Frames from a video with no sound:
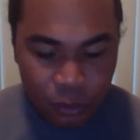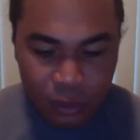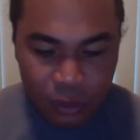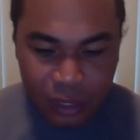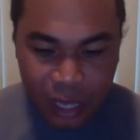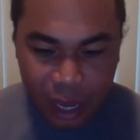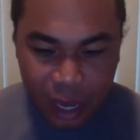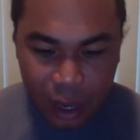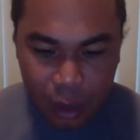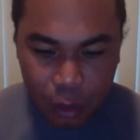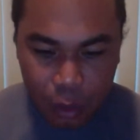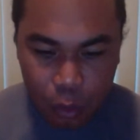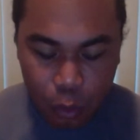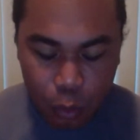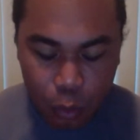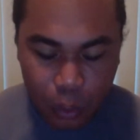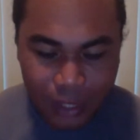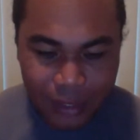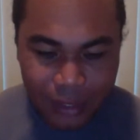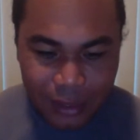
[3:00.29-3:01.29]
Now,
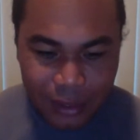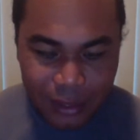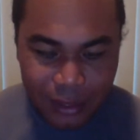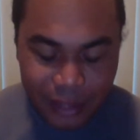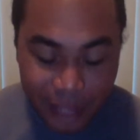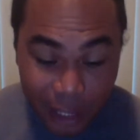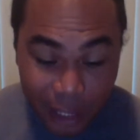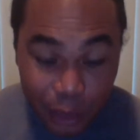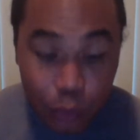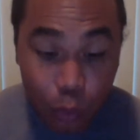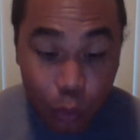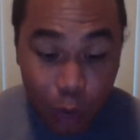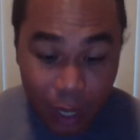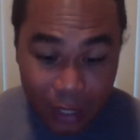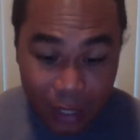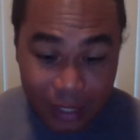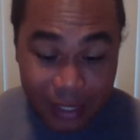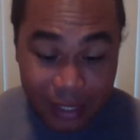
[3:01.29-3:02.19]
when Tiatwaki